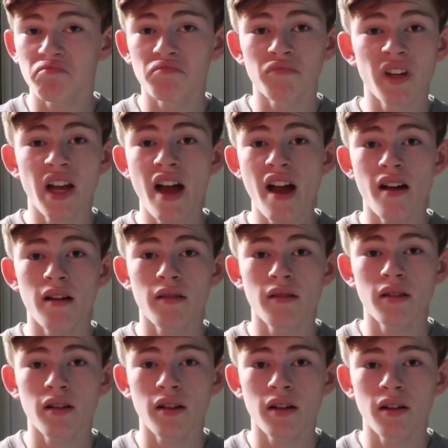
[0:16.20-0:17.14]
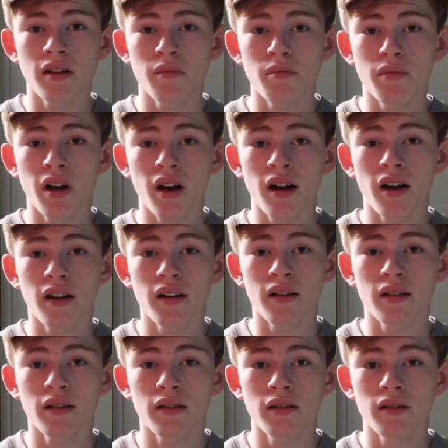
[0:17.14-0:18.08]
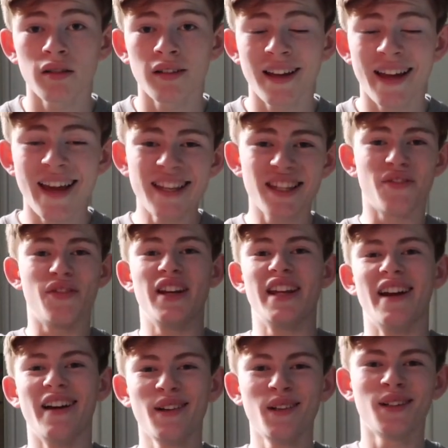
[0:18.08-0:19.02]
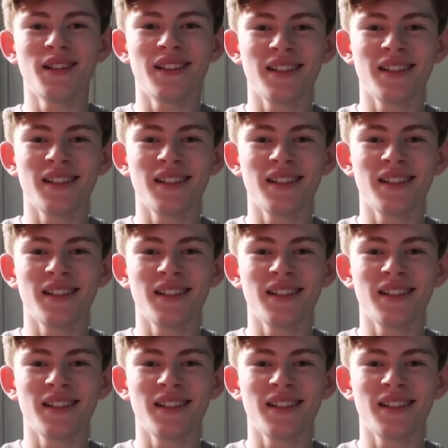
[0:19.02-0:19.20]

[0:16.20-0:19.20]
yeah. But, here's a video.